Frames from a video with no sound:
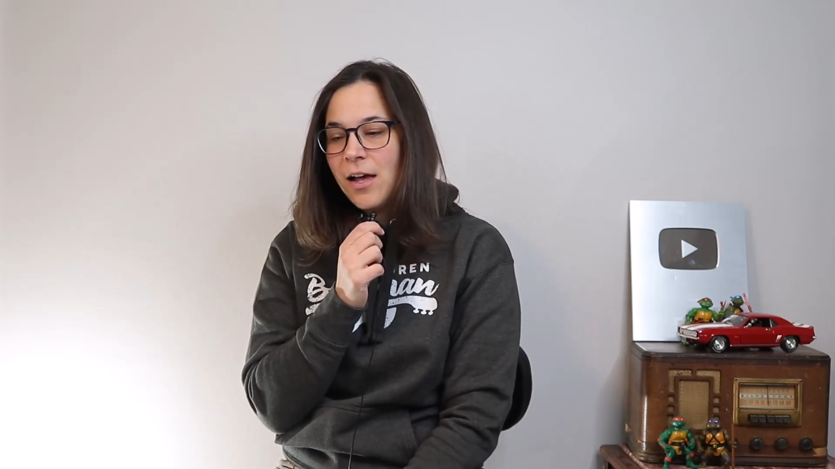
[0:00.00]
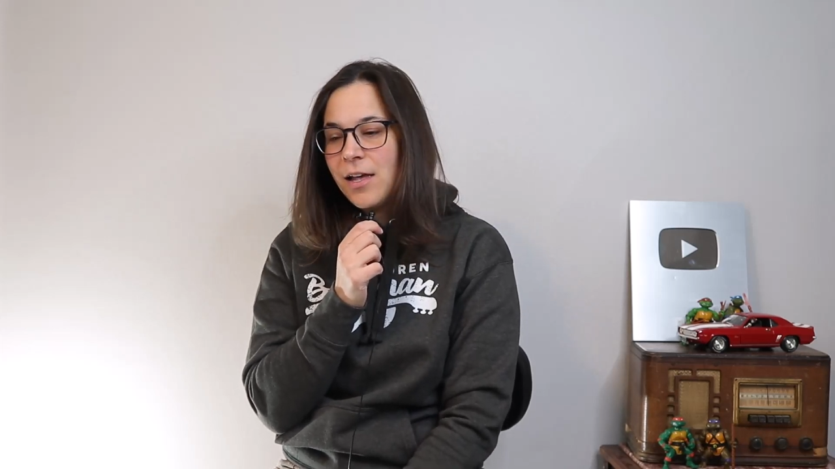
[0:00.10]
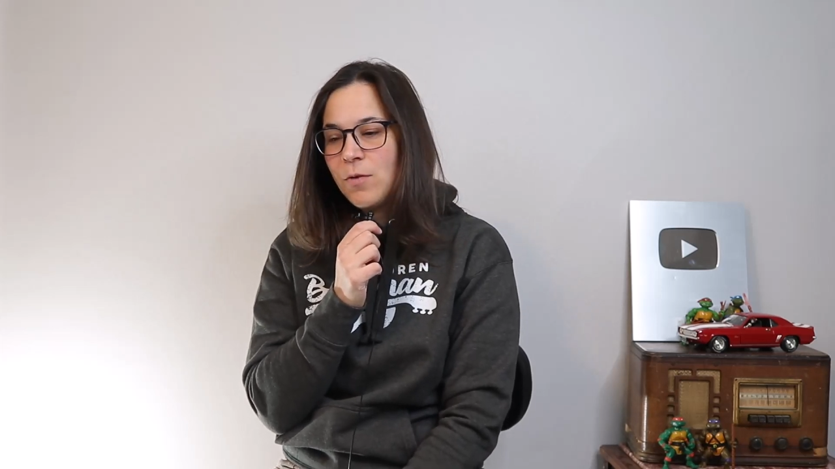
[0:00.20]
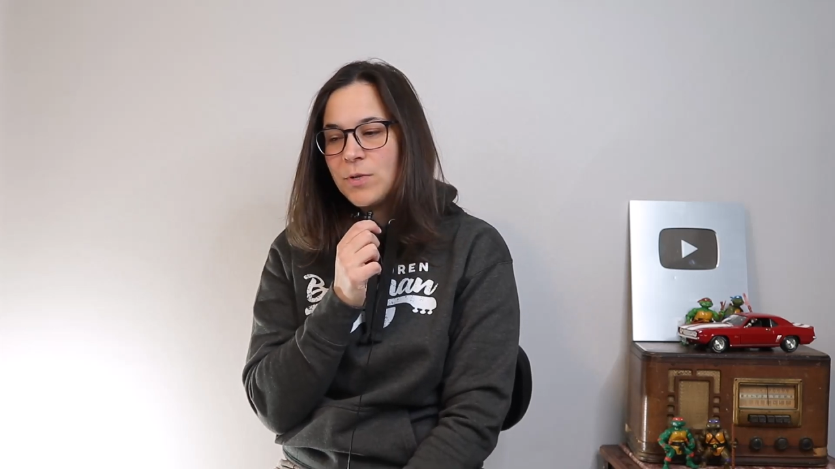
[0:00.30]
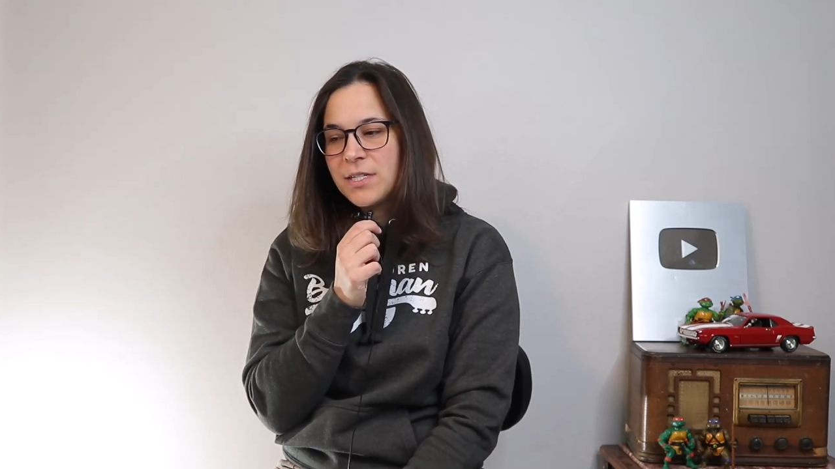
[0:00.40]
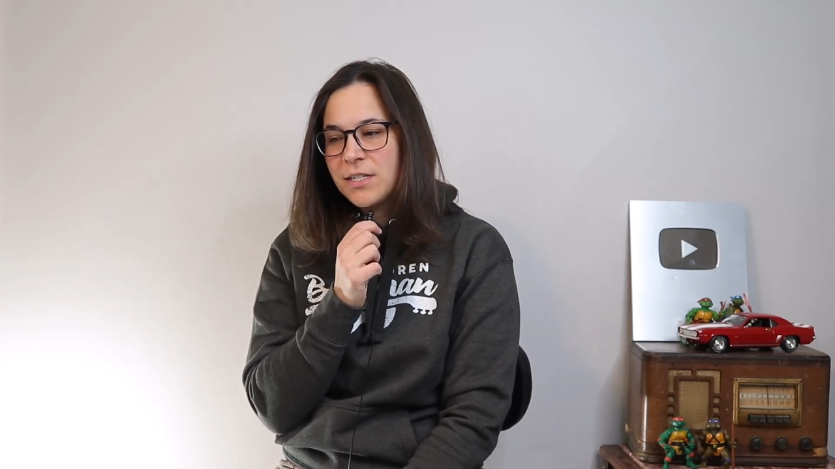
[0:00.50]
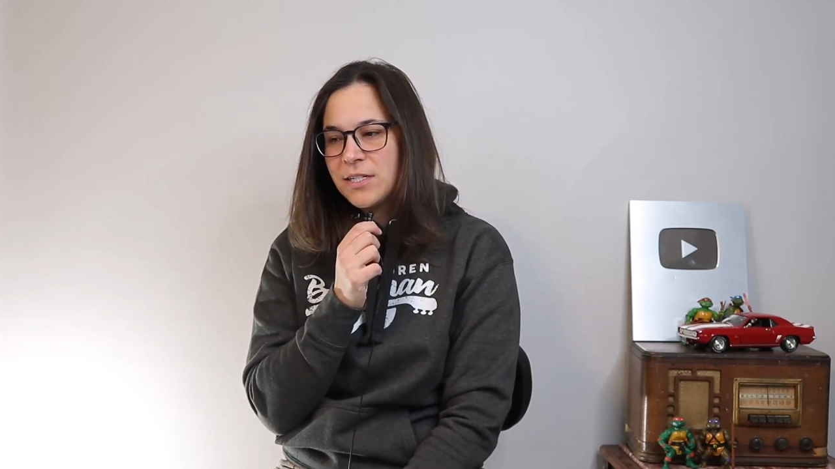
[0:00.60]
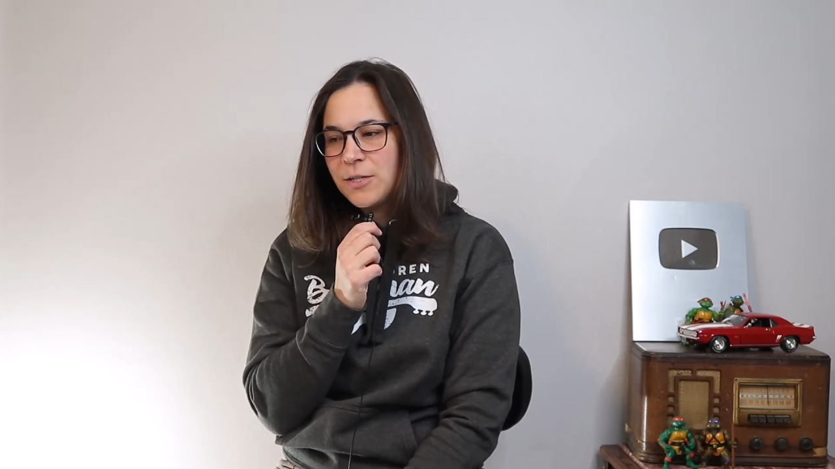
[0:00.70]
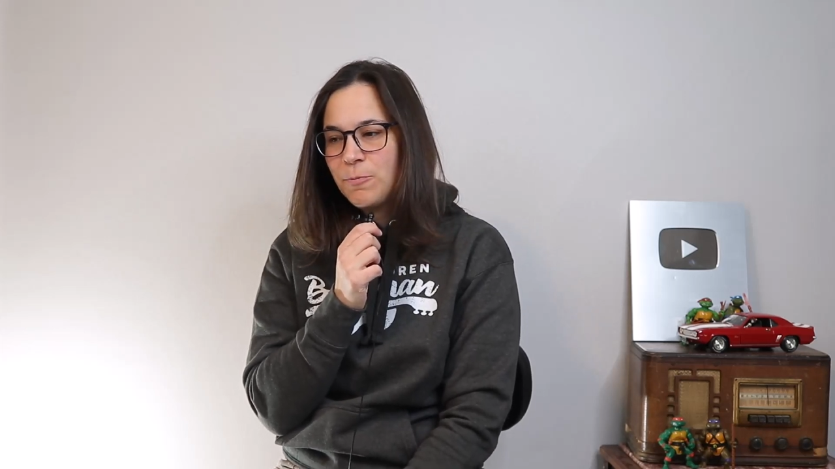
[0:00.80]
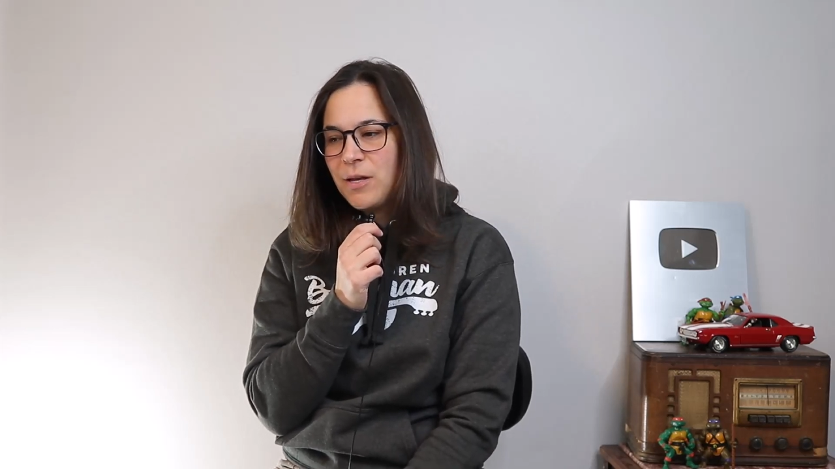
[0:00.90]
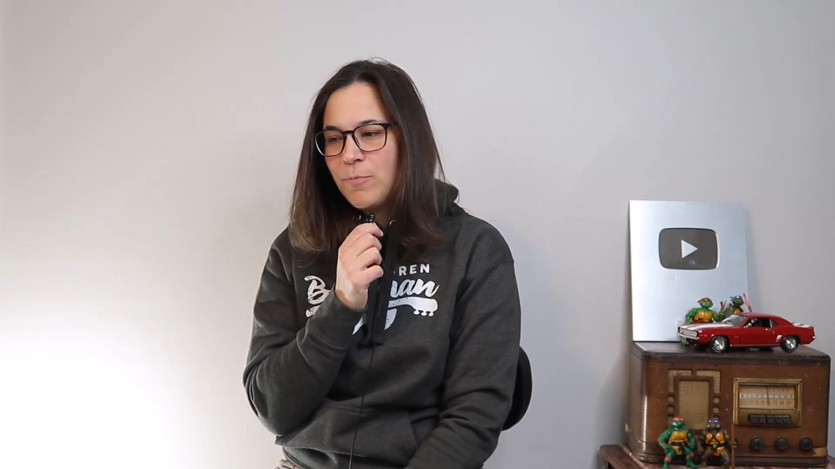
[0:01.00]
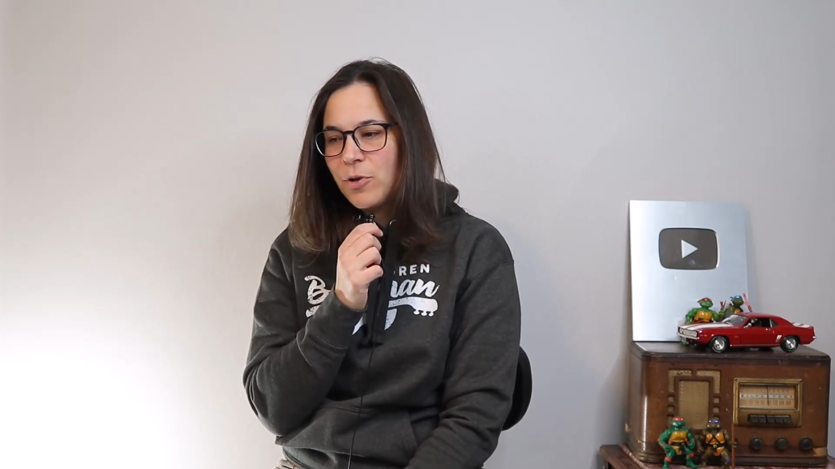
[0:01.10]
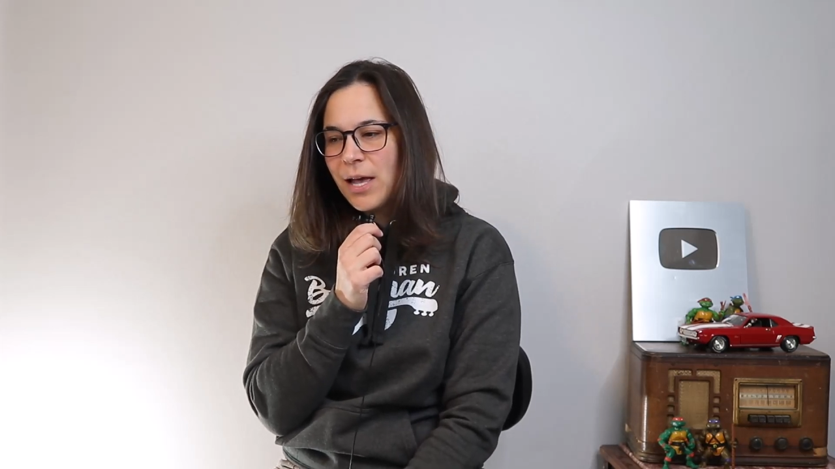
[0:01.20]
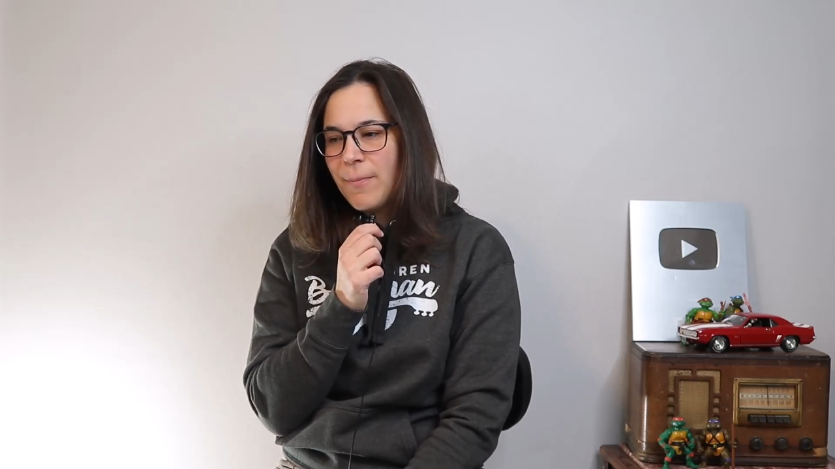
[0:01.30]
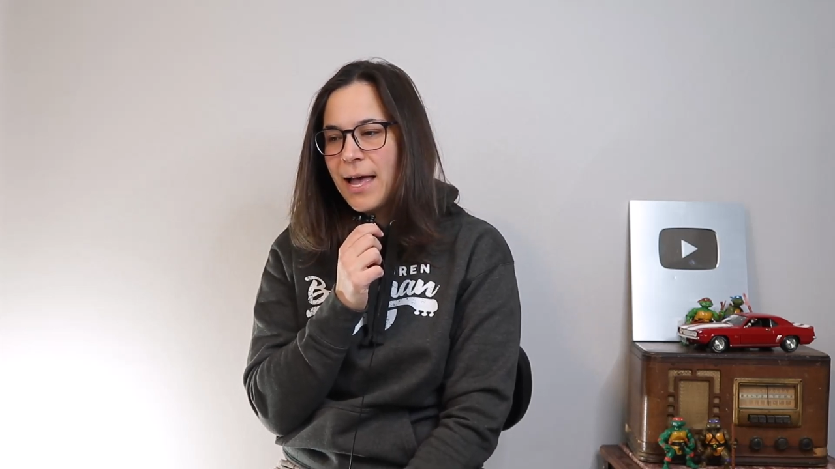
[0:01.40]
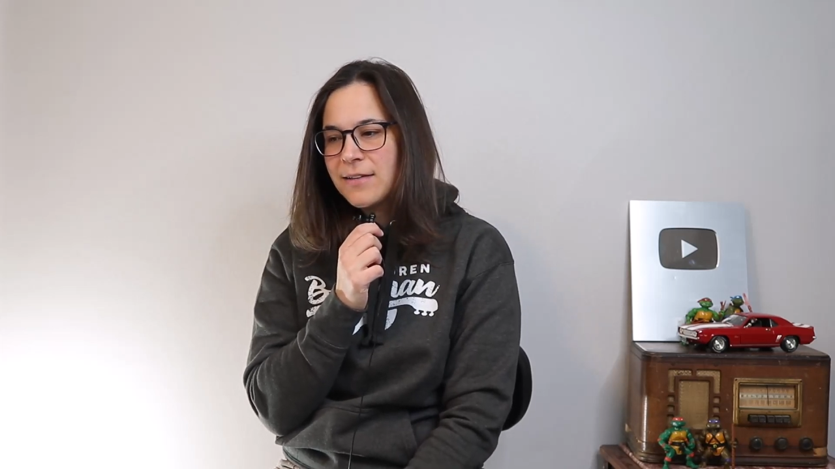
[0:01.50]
It wasn't until people kept